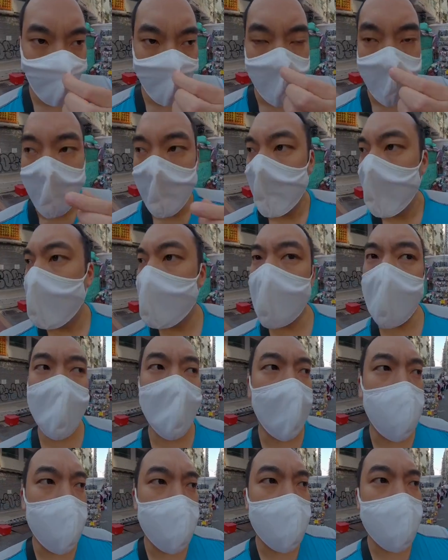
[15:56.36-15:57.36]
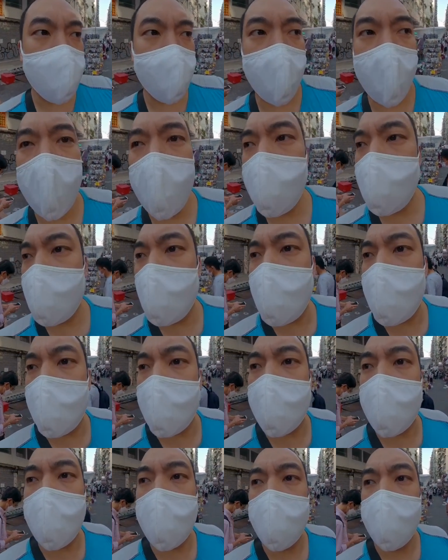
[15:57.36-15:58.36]
and just post it as
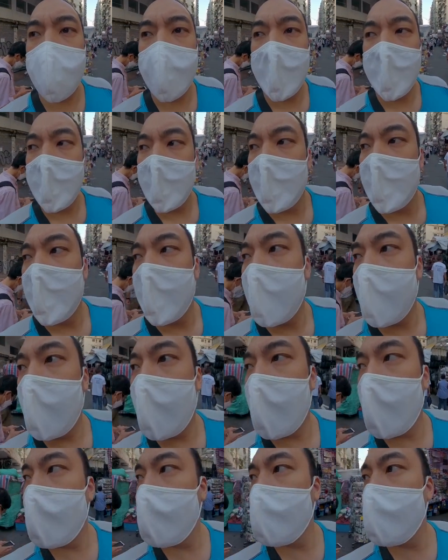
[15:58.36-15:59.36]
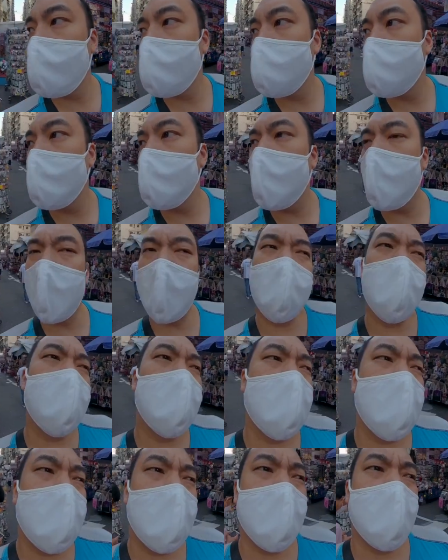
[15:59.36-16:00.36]
is. Well,
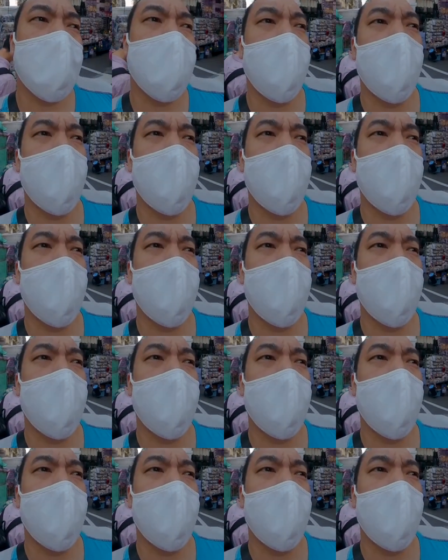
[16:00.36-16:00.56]
actually can't,